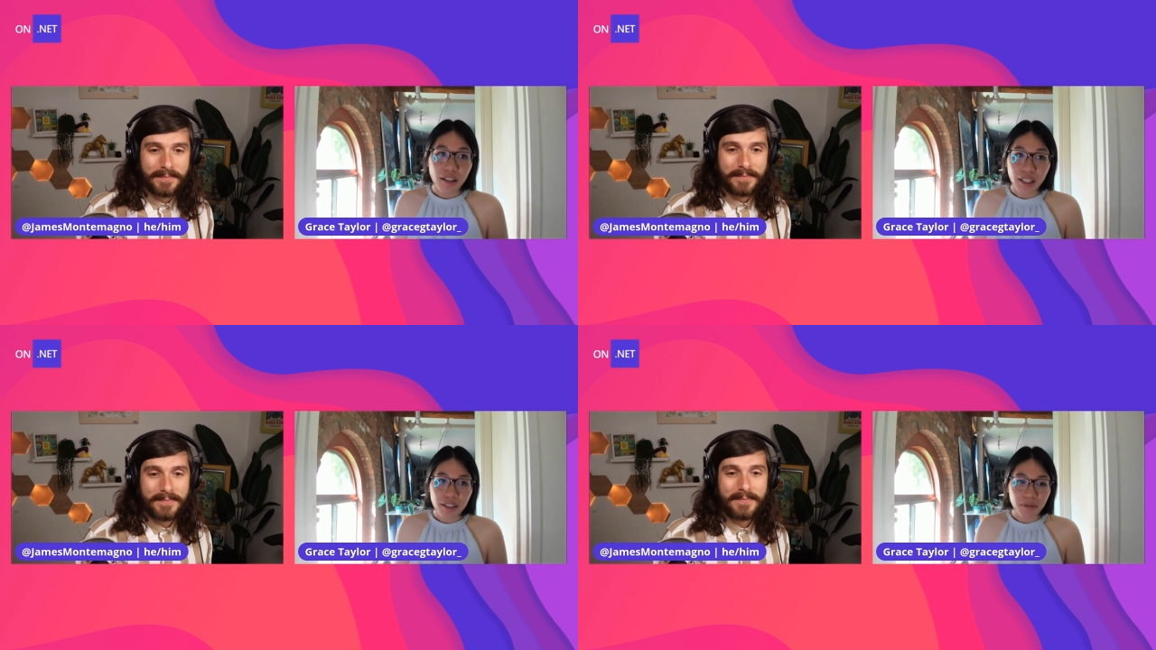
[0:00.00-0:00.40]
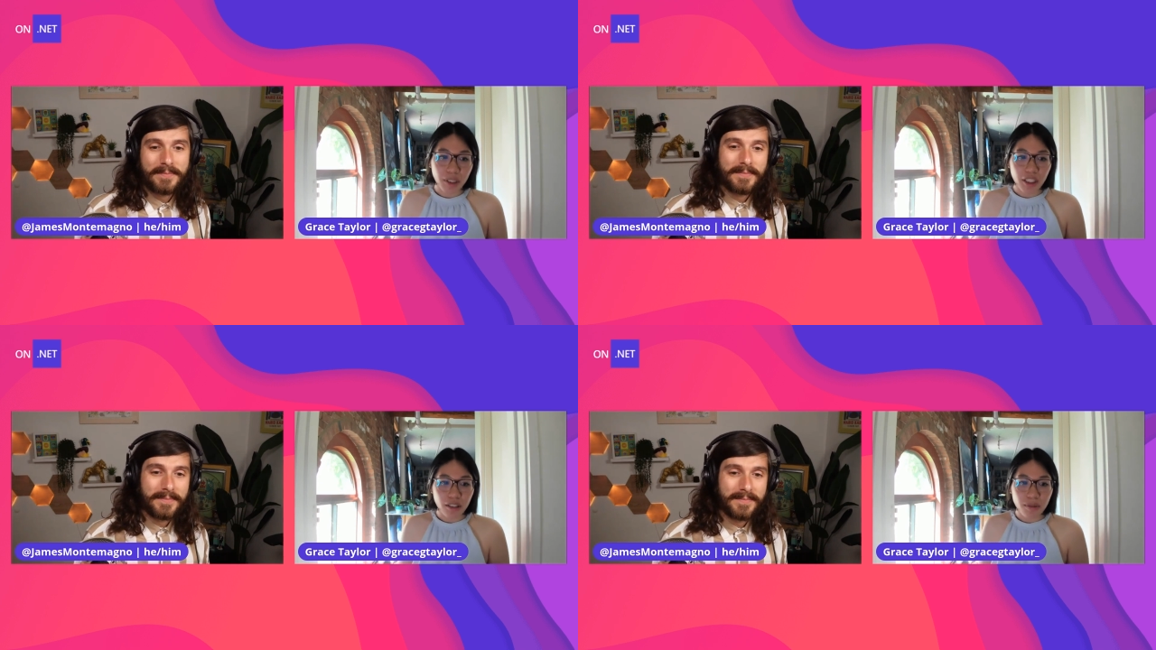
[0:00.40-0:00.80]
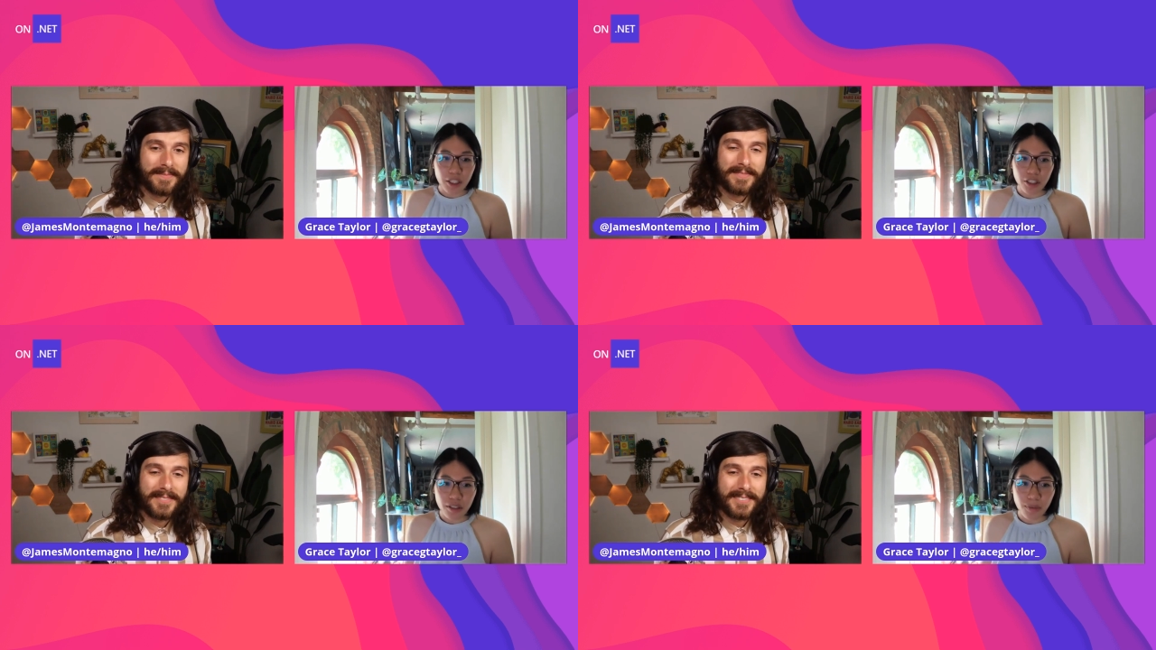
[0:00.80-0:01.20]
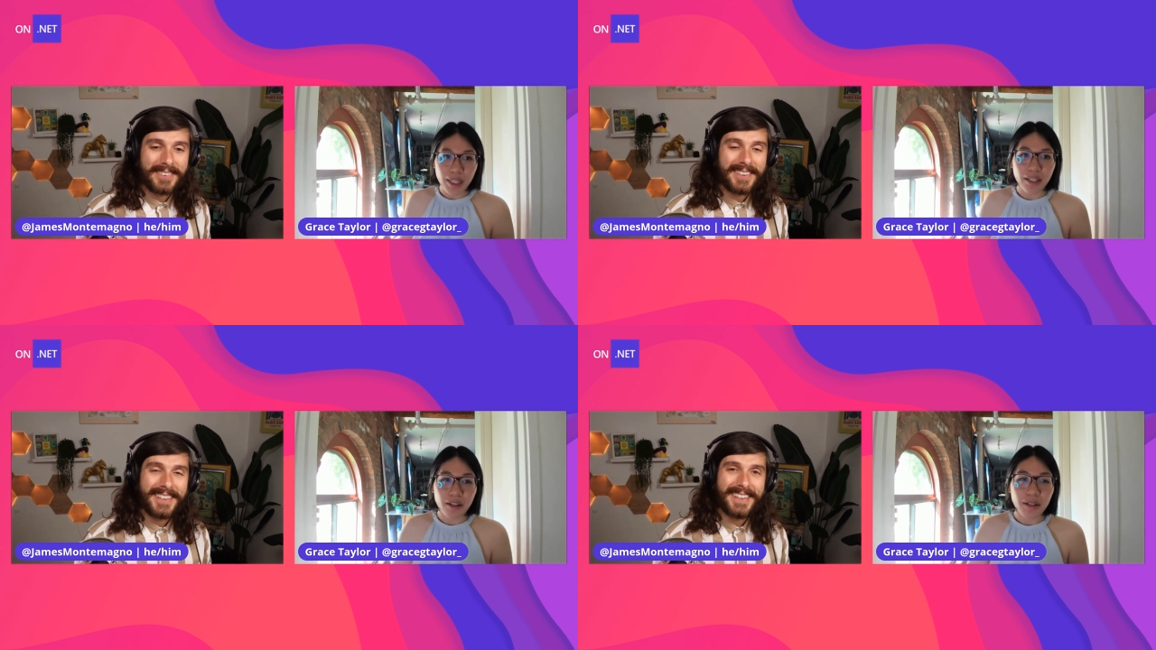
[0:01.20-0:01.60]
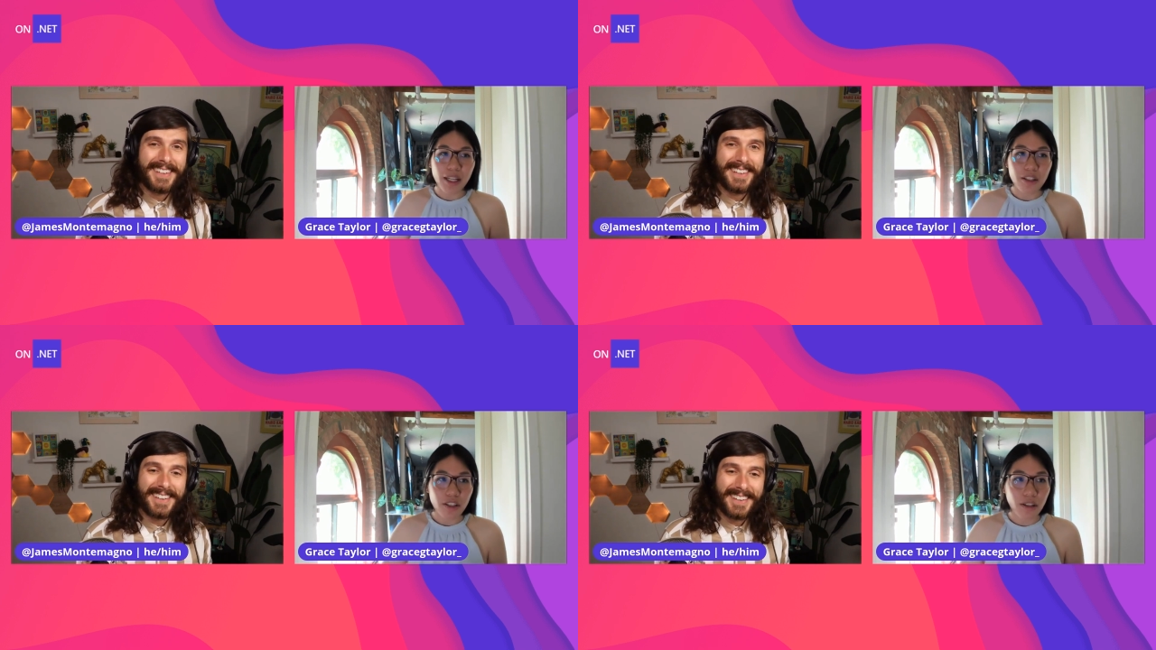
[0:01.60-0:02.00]
Speaker 1: That's a really good question as well.
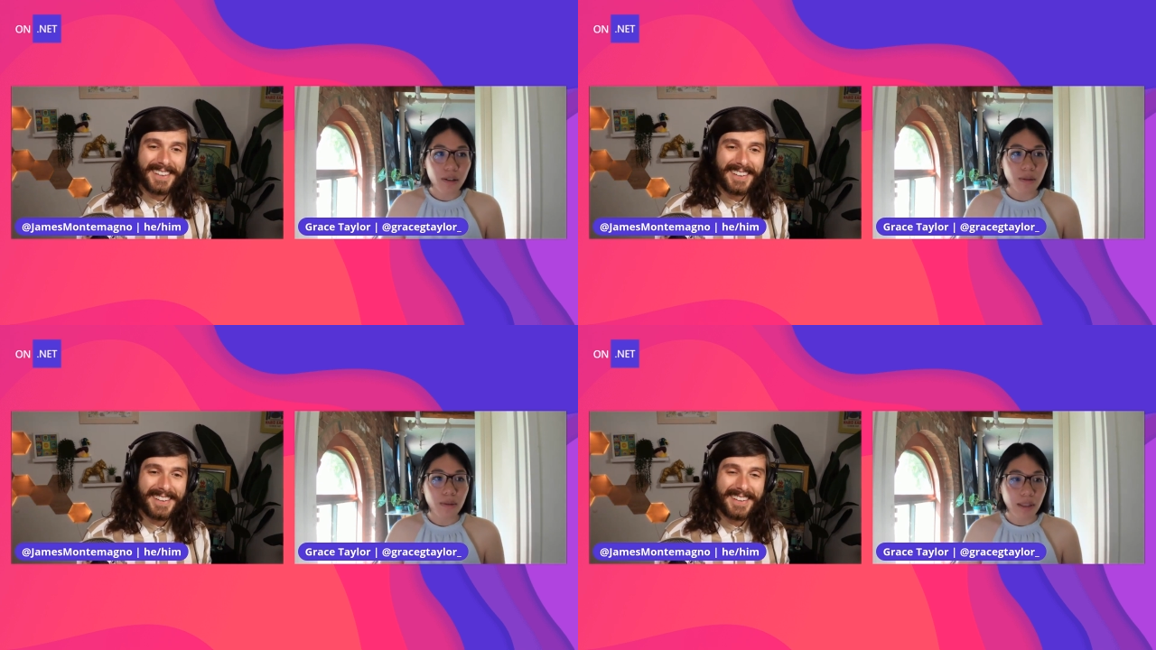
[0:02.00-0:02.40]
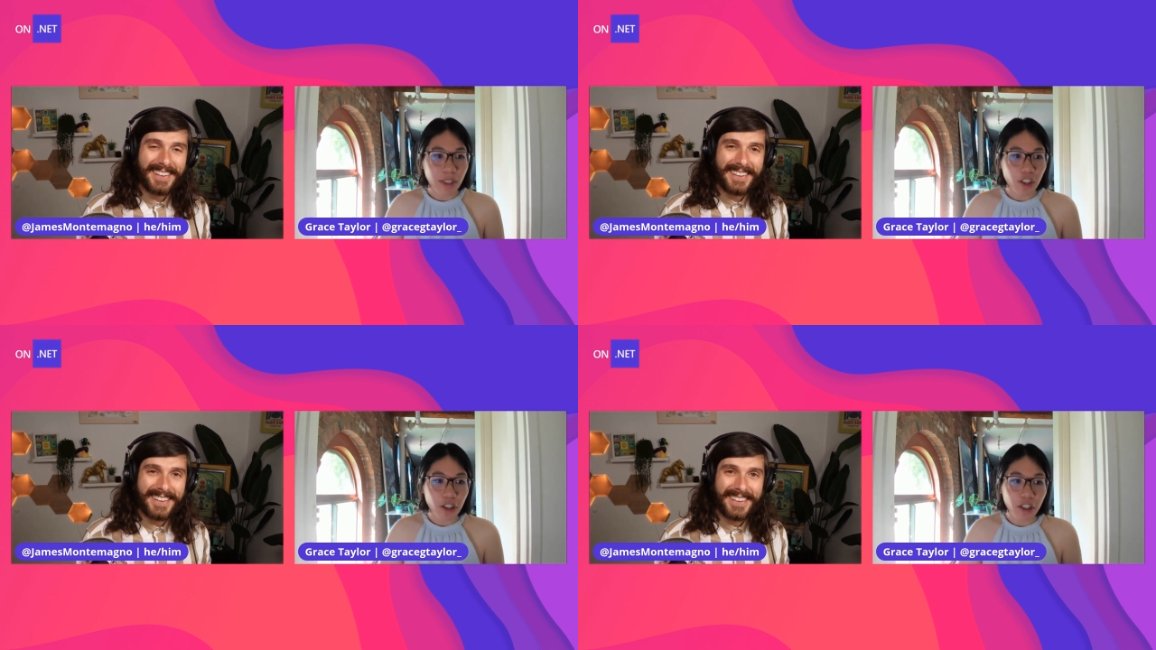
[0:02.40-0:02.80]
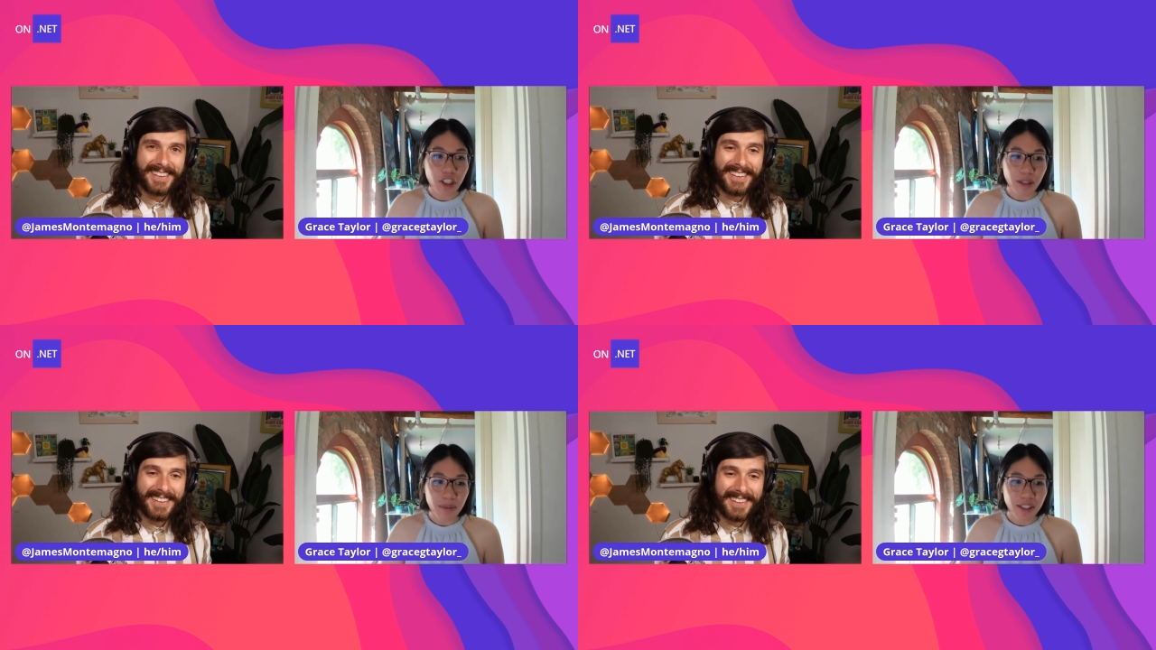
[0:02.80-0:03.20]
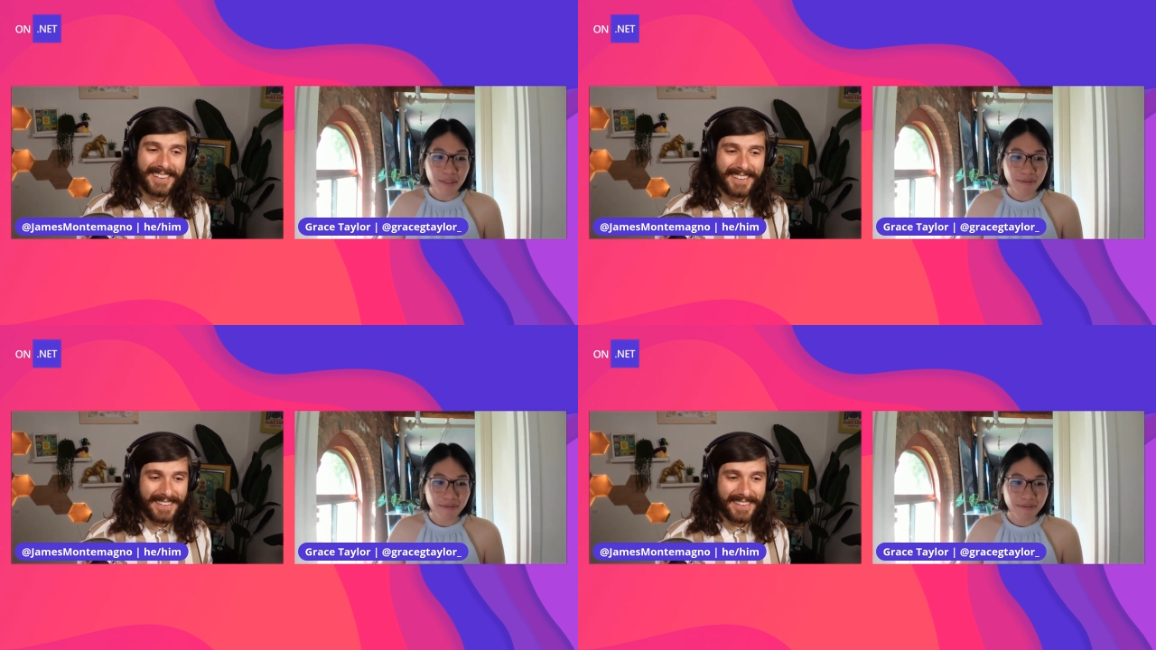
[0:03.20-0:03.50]
Okay, so let me show you, James.